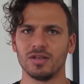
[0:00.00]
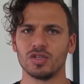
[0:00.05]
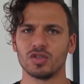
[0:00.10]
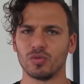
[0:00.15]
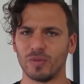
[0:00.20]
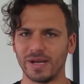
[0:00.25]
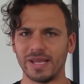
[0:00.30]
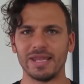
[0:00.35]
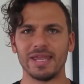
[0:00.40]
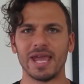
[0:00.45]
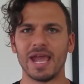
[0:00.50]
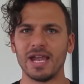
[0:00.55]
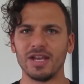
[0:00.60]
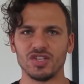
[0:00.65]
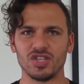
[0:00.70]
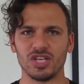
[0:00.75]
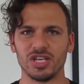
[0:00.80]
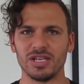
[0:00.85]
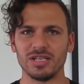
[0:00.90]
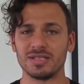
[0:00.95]
20
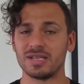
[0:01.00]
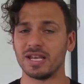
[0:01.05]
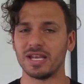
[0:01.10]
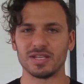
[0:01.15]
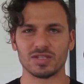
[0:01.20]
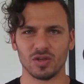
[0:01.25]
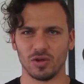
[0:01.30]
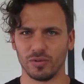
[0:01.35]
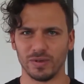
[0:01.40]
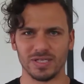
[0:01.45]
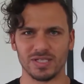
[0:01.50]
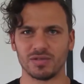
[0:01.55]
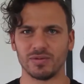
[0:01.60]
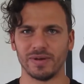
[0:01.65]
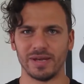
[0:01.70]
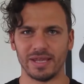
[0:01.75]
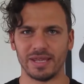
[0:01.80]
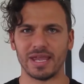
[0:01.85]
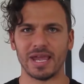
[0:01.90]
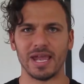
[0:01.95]
kgs is always
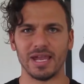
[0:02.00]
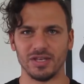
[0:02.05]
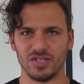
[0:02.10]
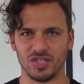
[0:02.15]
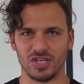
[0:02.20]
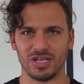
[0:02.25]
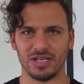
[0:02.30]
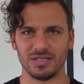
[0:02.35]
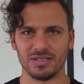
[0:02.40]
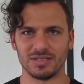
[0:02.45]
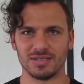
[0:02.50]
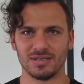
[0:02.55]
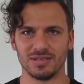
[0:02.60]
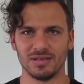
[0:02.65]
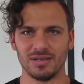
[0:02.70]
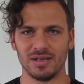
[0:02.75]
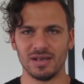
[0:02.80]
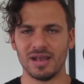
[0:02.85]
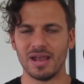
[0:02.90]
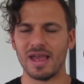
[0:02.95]
20 kgs.
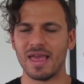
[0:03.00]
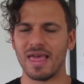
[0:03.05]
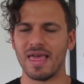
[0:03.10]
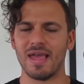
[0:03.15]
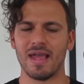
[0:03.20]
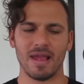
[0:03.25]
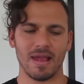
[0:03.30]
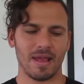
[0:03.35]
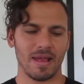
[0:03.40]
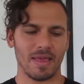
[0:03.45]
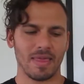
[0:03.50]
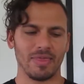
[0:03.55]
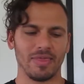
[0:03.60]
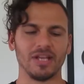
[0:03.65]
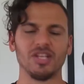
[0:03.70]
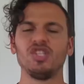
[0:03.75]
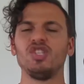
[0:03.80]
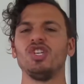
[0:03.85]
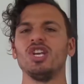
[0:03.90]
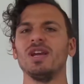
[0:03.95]

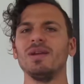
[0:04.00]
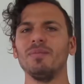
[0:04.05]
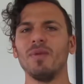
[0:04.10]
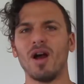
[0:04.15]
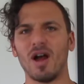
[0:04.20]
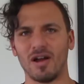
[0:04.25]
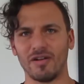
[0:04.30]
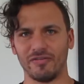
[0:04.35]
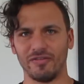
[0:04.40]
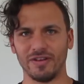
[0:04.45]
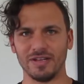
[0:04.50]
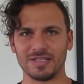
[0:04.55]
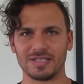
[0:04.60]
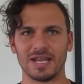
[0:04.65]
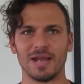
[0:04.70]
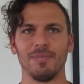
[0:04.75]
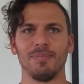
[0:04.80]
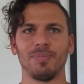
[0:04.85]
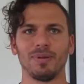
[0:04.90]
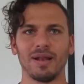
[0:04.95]
The gym offers
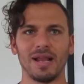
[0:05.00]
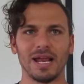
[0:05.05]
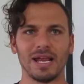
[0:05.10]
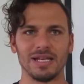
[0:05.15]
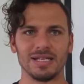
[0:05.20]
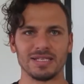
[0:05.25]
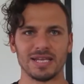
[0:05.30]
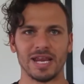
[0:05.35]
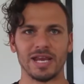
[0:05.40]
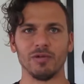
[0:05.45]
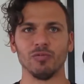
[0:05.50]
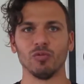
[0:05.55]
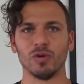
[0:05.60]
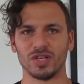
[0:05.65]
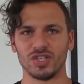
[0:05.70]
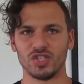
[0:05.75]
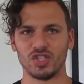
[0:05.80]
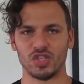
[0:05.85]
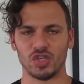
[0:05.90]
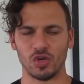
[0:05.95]
a place in
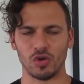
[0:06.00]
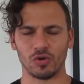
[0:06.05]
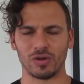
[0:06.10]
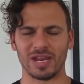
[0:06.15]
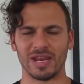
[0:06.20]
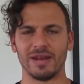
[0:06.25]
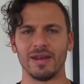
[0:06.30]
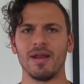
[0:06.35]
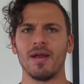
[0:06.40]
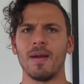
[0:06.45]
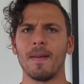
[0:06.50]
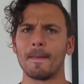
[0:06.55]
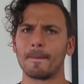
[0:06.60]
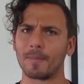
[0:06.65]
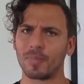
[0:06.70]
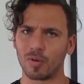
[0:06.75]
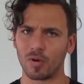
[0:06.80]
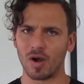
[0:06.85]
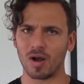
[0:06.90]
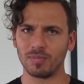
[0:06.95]
which you can
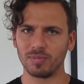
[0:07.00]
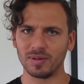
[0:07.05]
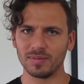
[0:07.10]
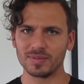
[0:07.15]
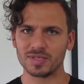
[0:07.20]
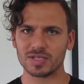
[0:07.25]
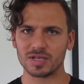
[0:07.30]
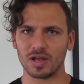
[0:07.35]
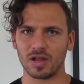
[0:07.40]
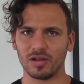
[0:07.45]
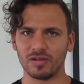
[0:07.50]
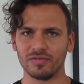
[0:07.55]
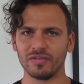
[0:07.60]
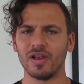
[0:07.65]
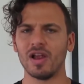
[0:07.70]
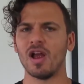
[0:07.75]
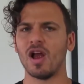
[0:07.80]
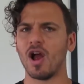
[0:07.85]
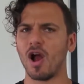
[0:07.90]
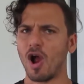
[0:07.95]
problem solve,
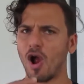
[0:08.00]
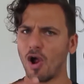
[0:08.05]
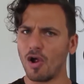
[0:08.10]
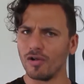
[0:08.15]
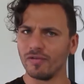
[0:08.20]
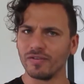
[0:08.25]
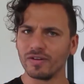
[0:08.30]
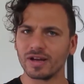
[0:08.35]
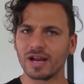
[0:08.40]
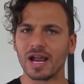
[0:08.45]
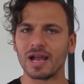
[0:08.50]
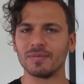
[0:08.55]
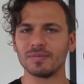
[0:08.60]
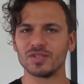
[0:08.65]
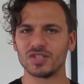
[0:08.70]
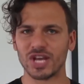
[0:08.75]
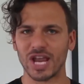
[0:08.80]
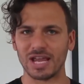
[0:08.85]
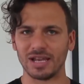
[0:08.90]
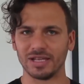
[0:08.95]
overcome
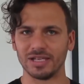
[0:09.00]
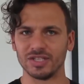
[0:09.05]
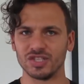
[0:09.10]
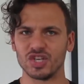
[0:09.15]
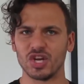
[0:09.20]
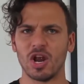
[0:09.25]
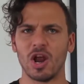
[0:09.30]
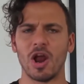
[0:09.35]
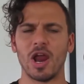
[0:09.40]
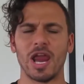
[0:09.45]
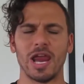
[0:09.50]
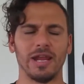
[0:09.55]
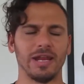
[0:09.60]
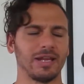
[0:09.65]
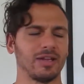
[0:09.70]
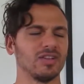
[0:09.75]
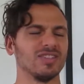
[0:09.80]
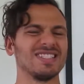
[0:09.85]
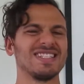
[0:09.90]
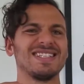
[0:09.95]
challenge in a
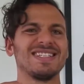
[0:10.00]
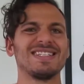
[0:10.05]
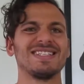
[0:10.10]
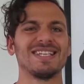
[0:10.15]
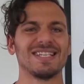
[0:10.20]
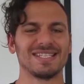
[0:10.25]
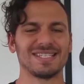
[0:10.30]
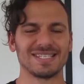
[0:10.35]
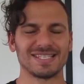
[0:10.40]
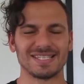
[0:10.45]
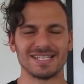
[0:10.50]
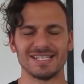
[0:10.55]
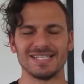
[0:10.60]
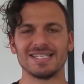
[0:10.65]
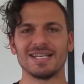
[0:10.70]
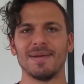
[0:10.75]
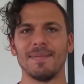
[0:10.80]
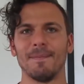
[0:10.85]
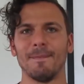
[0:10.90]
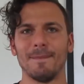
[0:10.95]

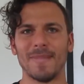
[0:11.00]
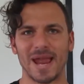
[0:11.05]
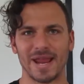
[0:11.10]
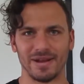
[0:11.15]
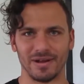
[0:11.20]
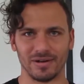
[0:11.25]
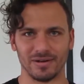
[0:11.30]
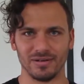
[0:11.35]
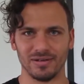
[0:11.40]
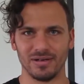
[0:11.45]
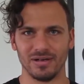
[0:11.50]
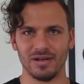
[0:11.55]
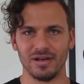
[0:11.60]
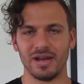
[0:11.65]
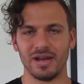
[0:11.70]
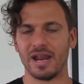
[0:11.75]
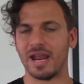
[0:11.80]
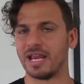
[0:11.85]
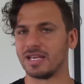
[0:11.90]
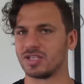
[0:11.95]
consistent manner.
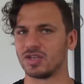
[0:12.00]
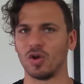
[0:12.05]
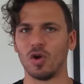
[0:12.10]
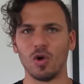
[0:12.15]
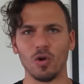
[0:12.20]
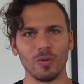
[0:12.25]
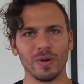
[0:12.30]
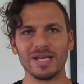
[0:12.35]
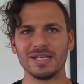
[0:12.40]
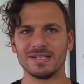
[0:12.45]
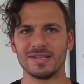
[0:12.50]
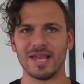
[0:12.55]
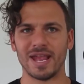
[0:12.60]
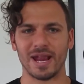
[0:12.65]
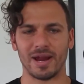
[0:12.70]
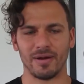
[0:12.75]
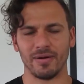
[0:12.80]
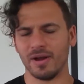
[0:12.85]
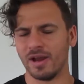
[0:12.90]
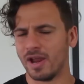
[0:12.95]
It's always
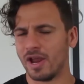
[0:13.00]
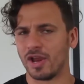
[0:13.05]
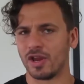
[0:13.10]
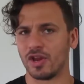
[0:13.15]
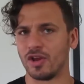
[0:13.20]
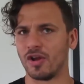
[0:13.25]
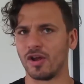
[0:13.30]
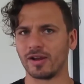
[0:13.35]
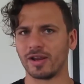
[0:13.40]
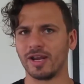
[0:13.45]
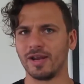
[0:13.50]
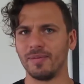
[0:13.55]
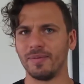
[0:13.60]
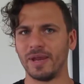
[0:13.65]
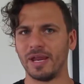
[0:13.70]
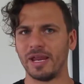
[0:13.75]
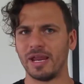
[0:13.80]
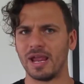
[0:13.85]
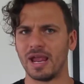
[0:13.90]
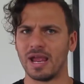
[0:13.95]
there. You're not going to
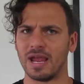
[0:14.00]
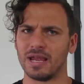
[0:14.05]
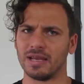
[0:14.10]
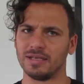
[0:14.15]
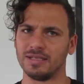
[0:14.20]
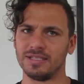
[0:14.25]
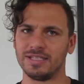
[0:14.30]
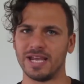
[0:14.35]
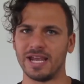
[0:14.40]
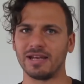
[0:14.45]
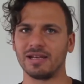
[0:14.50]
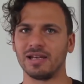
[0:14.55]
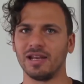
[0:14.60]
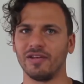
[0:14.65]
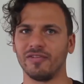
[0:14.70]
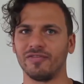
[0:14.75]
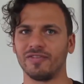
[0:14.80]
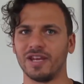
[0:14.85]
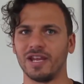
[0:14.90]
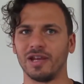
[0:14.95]
be
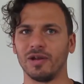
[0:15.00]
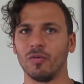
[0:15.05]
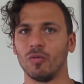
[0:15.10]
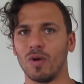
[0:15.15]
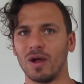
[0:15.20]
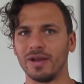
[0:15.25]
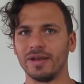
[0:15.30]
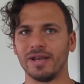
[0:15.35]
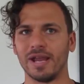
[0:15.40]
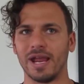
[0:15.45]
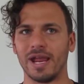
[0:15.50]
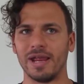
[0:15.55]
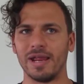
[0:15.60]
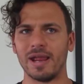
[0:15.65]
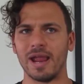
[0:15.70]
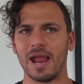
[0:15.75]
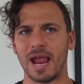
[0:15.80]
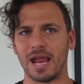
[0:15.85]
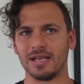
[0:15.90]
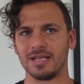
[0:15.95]
deadlifting one day
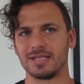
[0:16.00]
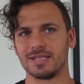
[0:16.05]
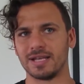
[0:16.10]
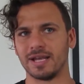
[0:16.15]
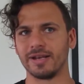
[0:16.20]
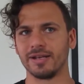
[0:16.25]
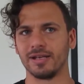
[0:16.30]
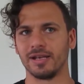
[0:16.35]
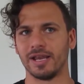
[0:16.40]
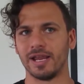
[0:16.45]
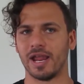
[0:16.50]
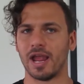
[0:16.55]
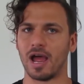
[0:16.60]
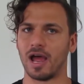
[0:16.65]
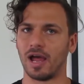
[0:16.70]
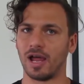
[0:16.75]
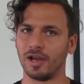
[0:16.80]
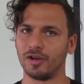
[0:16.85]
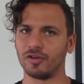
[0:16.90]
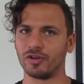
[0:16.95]
and suddenly
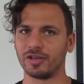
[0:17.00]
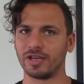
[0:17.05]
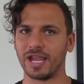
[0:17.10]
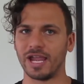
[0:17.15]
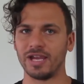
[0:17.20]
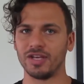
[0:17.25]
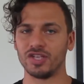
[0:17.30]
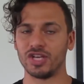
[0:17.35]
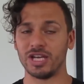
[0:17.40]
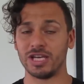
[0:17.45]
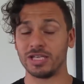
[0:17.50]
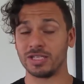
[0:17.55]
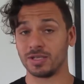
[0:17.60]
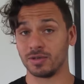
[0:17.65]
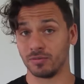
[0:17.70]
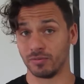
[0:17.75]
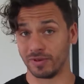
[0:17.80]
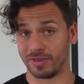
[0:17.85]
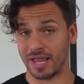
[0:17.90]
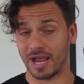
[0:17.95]
100
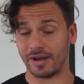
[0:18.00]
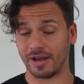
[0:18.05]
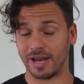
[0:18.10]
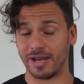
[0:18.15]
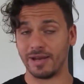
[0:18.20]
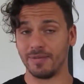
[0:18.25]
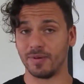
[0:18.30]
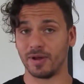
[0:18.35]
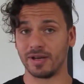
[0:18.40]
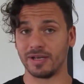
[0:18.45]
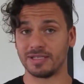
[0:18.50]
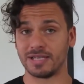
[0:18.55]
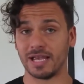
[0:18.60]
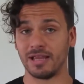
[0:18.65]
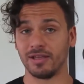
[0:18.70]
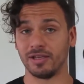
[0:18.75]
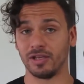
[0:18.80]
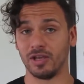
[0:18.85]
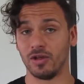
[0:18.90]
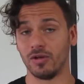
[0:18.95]
kgs without anybody
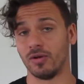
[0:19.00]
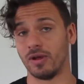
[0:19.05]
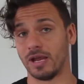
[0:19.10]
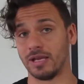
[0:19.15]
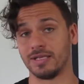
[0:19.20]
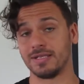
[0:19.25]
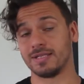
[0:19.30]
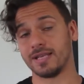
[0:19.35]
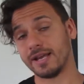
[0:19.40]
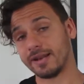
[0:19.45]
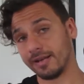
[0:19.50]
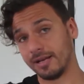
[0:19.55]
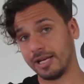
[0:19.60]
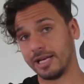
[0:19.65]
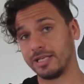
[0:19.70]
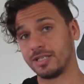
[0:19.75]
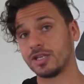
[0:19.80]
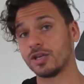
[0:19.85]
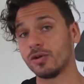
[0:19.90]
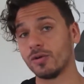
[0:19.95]
telling you is
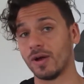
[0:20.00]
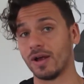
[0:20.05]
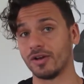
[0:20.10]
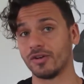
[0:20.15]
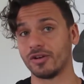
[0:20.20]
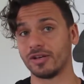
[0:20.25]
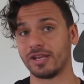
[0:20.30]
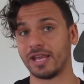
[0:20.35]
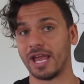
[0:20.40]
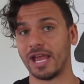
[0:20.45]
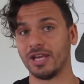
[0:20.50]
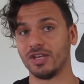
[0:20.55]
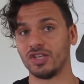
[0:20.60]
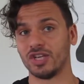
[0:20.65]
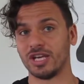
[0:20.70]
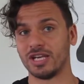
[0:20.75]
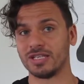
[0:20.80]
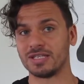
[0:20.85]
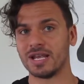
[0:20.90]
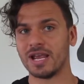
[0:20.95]
suddenly 200
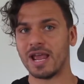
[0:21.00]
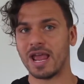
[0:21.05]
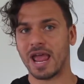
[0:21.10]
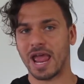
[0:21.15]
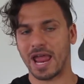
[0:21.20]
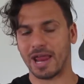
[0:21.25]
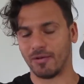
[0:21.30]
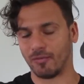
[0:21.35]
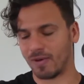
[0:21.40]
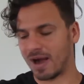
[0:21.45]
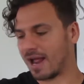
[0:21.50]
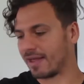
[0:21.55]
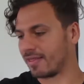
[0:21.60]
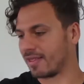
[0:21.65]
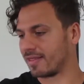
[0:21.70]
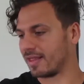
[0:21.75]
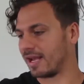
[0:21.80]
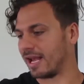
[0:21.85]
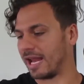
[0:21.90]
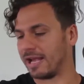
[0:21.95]
kgs and rather
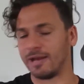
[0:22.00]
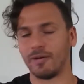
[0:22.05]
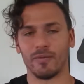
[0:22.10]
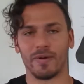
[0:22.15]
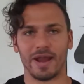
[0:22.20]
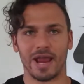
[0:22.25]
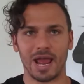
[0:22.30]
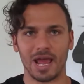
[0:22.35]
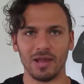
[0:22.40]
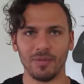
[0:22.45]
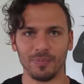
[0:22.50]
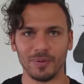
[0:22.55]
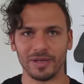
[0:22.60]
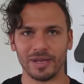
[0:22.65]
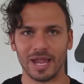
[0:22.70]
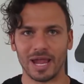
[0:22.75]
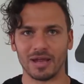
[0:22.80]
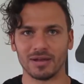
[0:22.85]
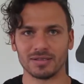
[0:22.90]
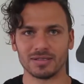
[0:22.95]
than anyone helping
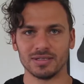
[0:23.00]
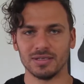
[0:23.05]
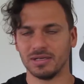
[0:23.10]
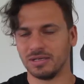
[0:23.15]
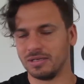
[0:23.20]
out,